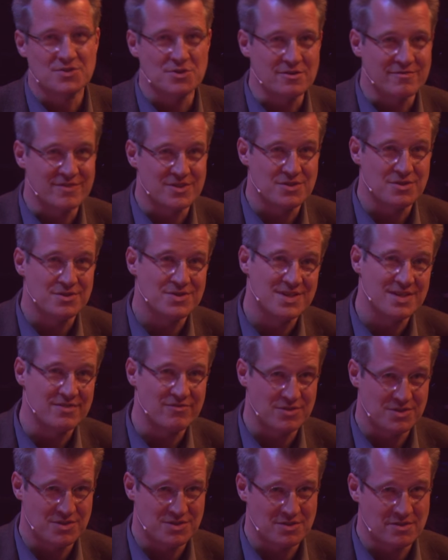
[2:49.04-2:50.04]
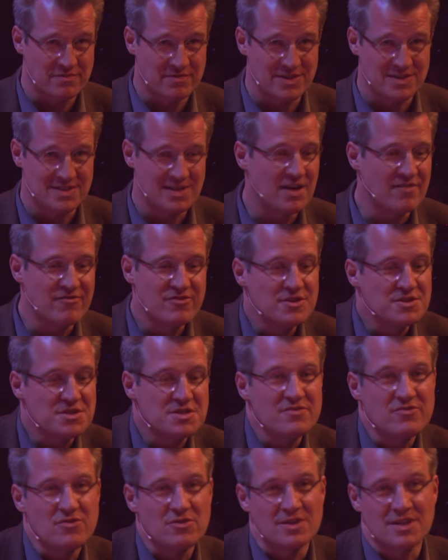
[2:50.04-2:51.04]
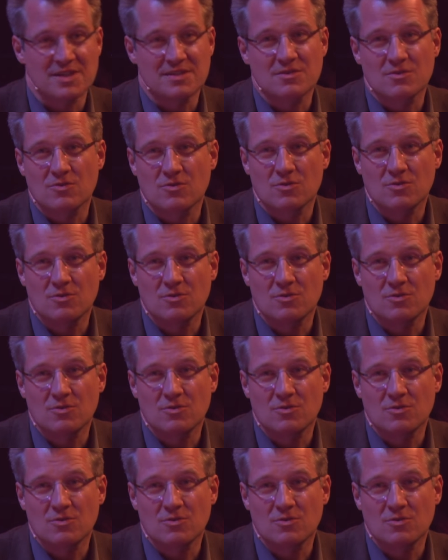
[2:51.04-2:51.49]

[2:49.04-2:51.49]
service or civil service. Now, first of all, it's